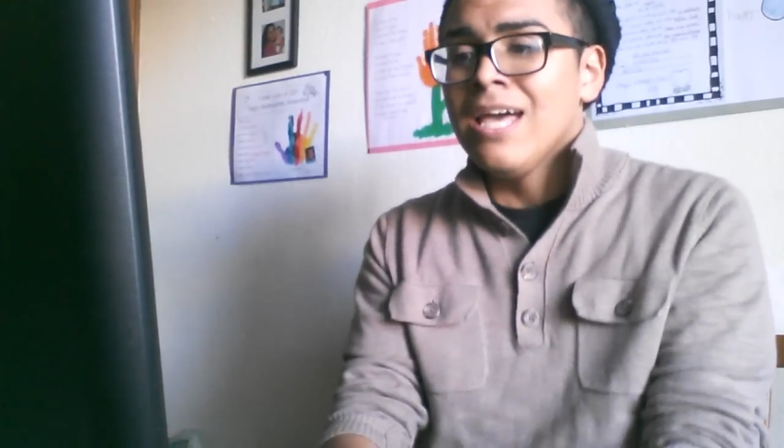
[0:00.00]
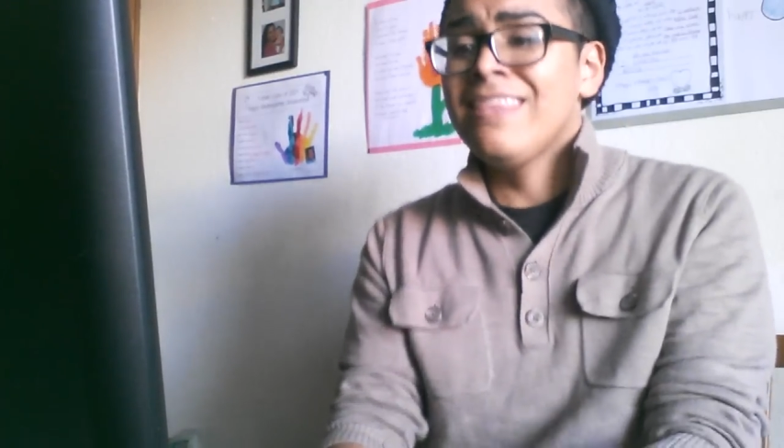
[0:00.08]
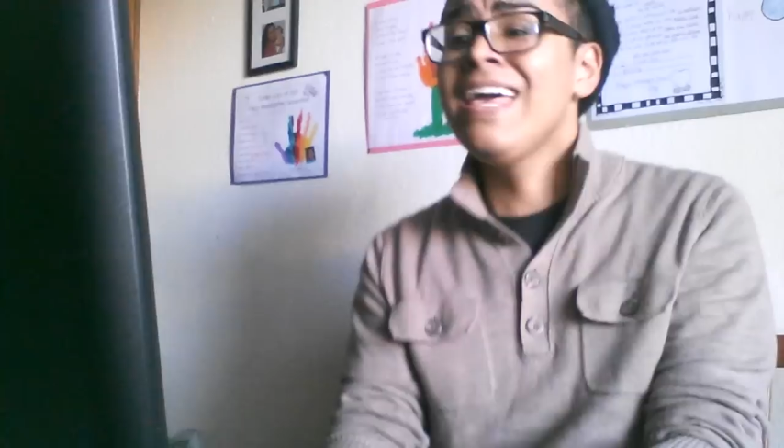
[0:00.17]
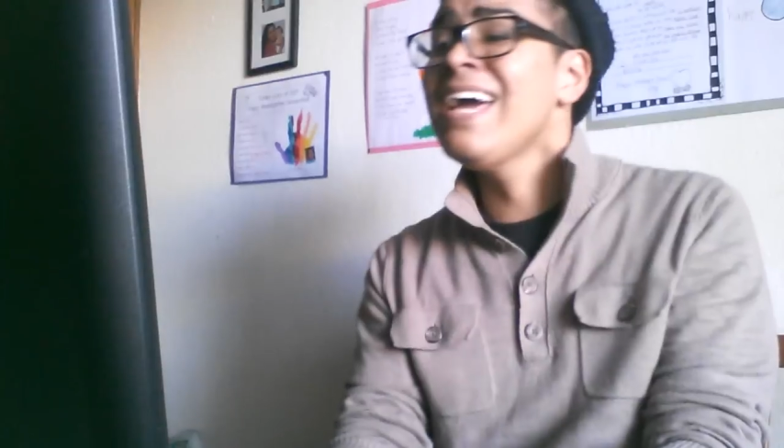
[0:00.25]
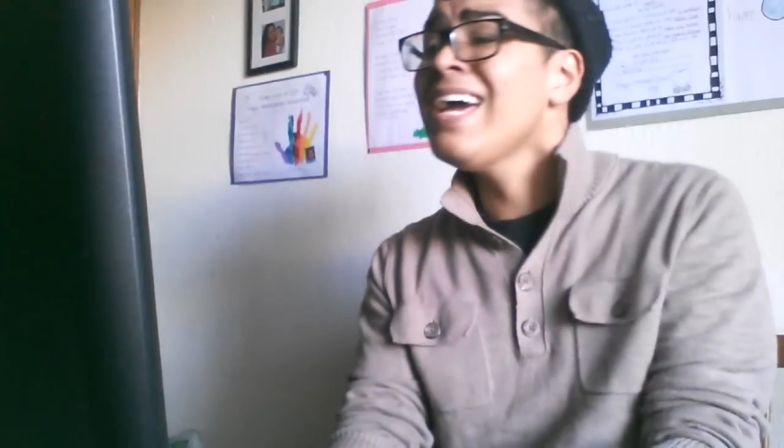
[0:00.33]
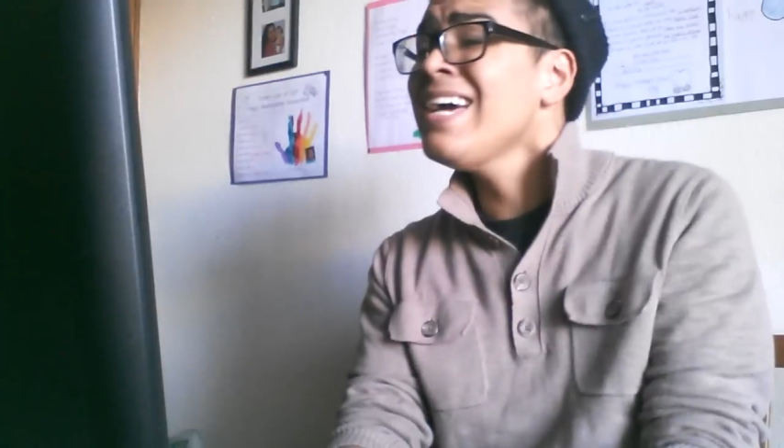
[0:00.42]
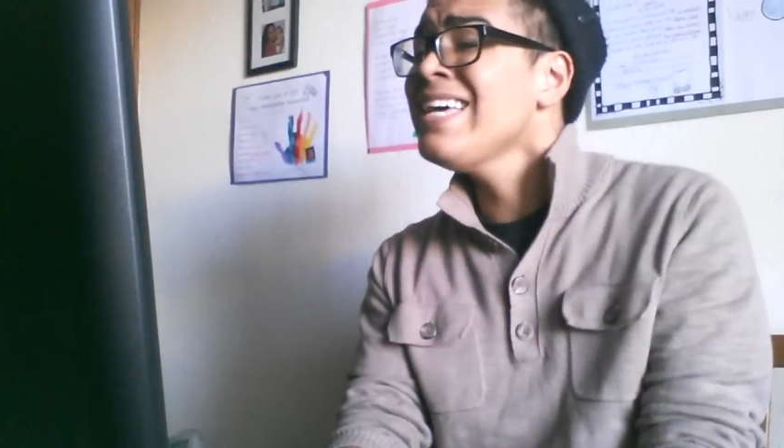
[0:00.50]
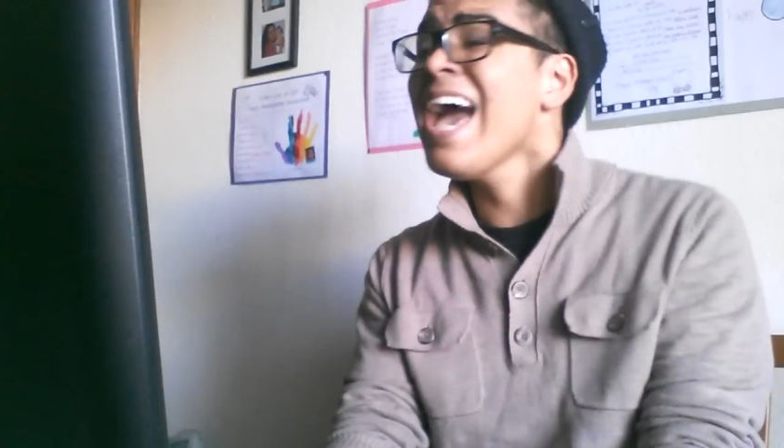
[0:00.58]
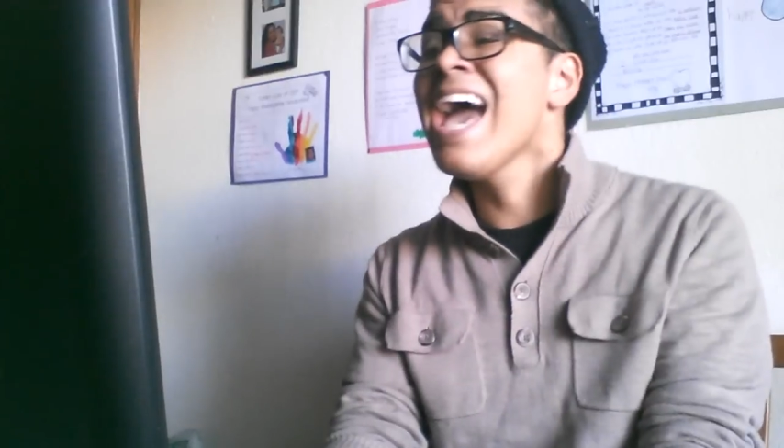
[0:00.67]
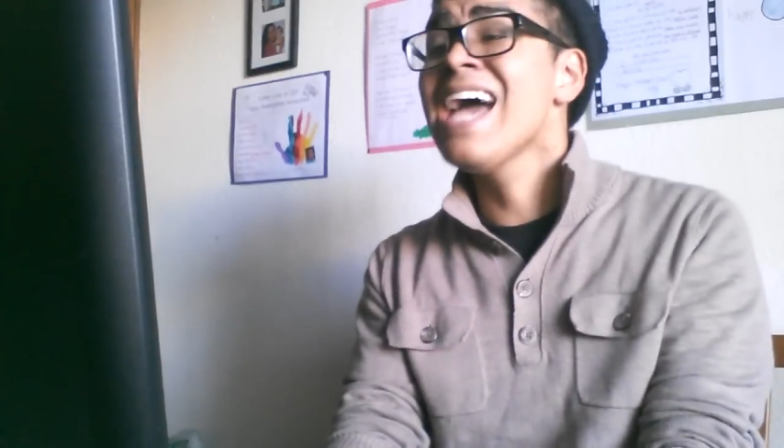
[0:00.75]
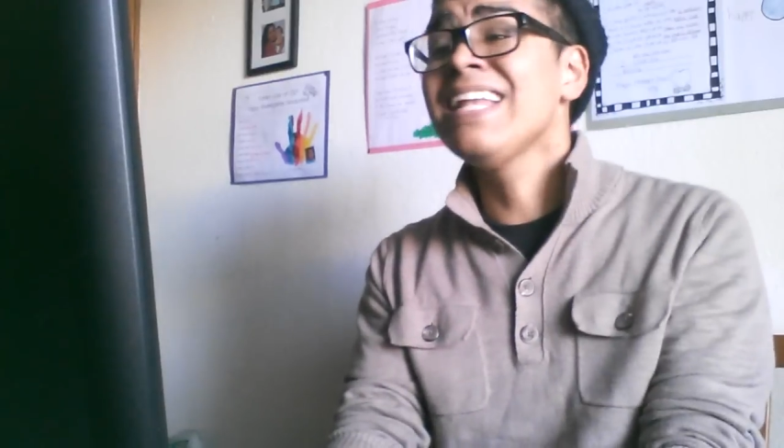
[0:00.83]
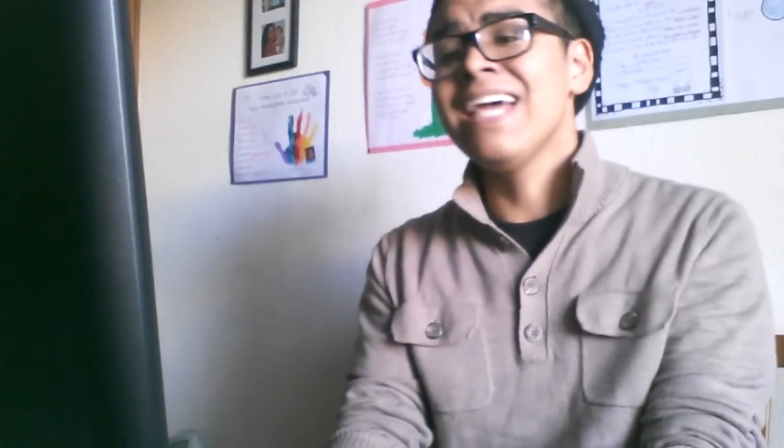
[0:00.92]
The
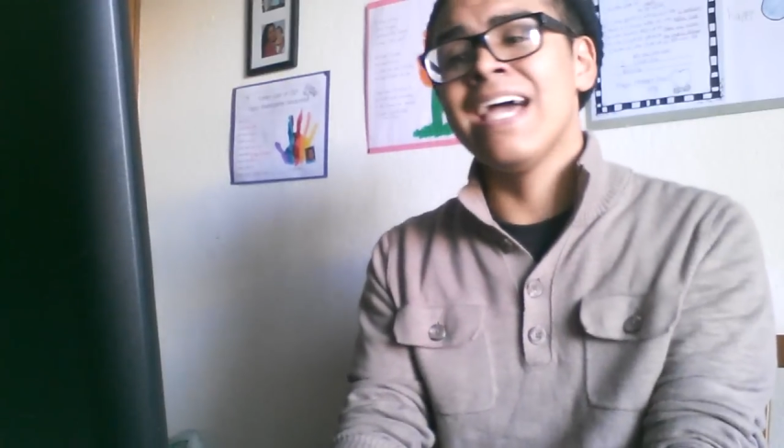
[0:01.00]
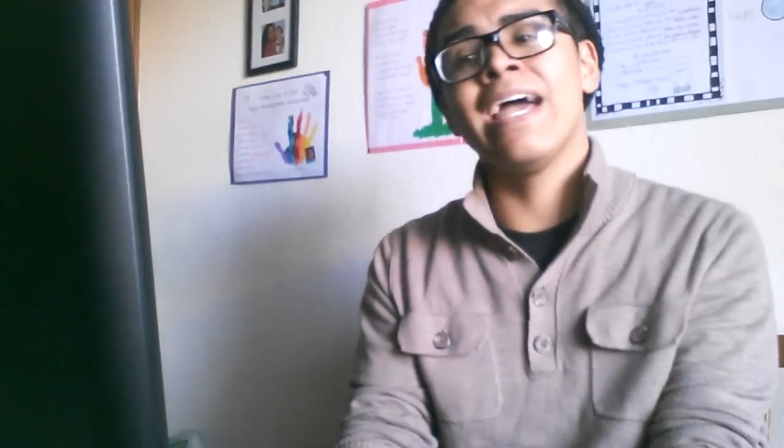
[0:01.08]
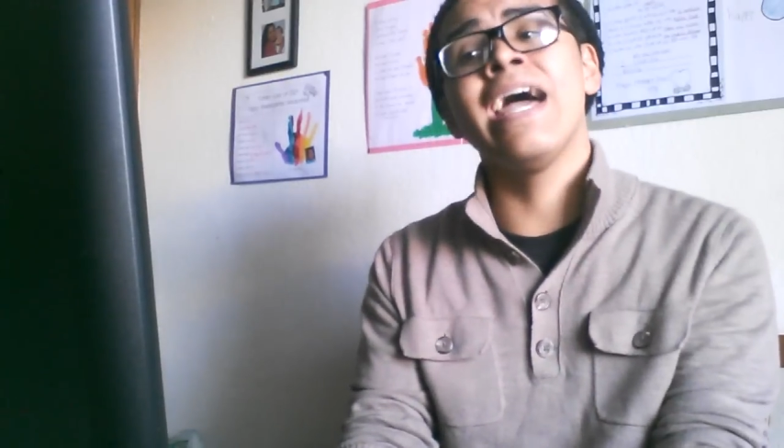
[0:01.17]
end